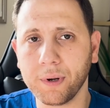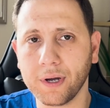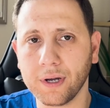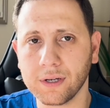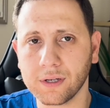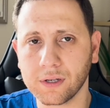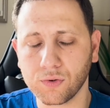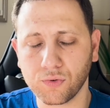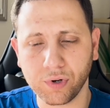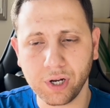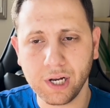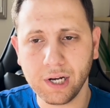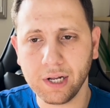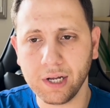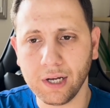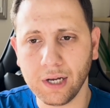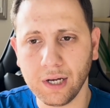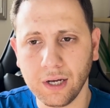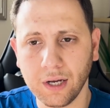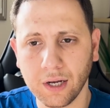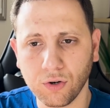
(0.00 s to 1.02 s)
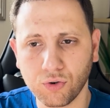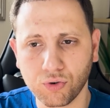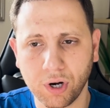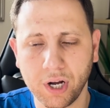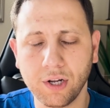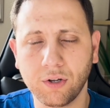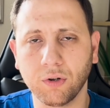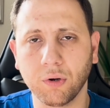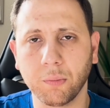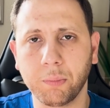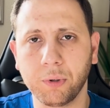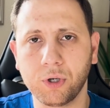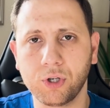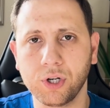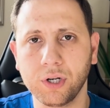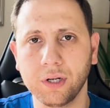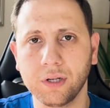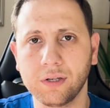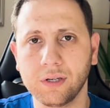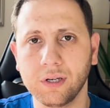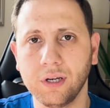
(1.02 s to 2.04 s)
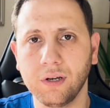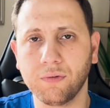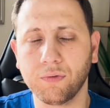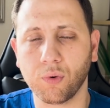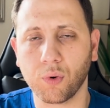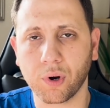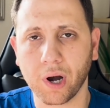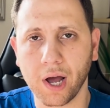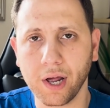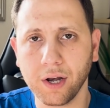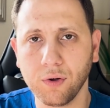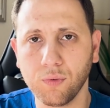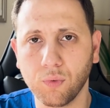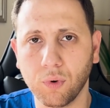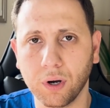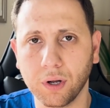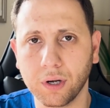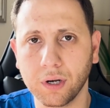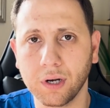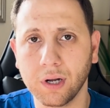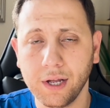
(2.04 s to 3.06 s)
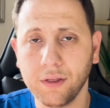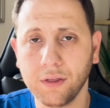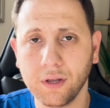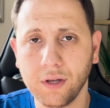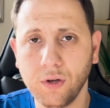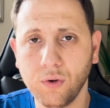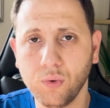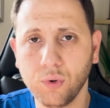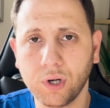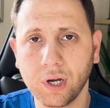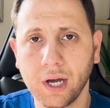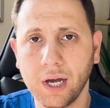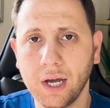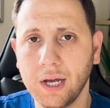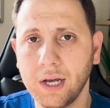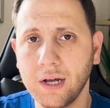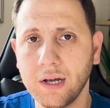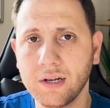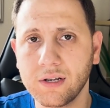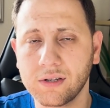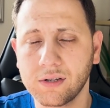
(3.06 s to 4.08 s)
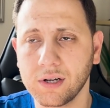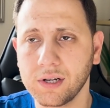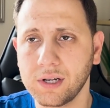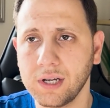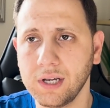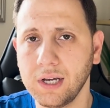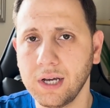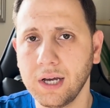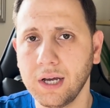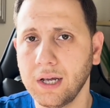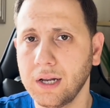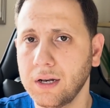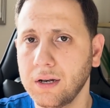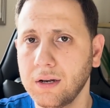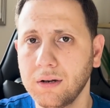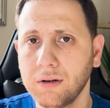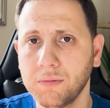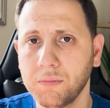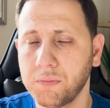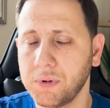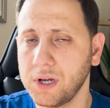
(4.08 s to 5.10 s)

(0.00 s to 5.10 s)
is a really great opportunity for anyone in the UK studying,